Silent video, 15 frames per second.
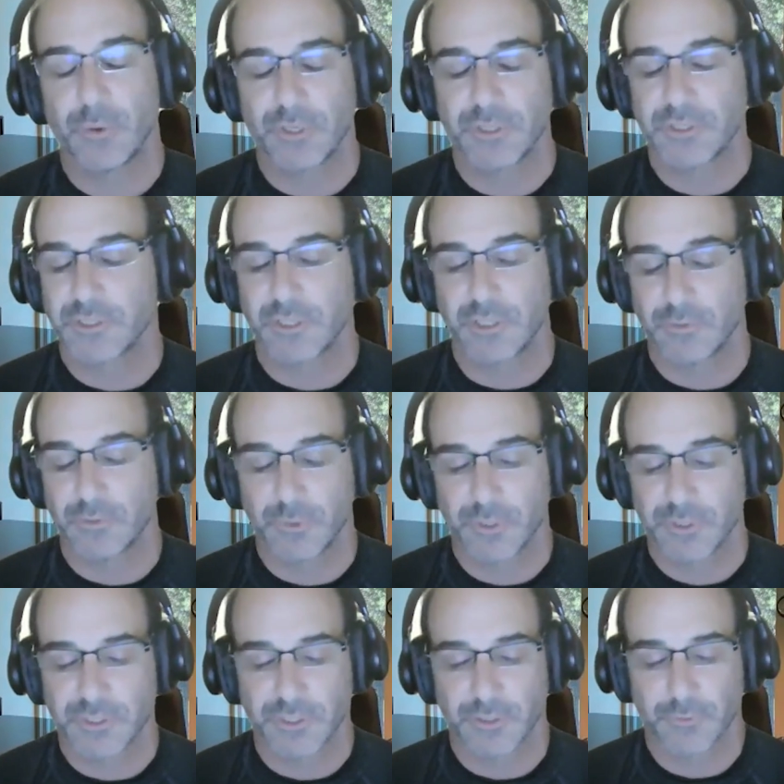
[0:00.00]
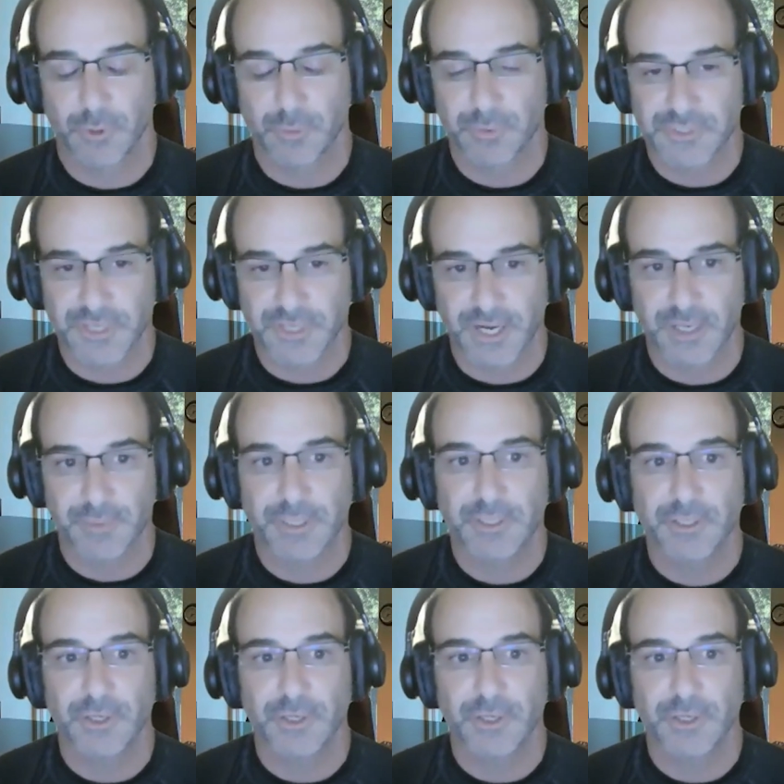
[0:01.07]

We're just gonna throw up a site. And I'm like,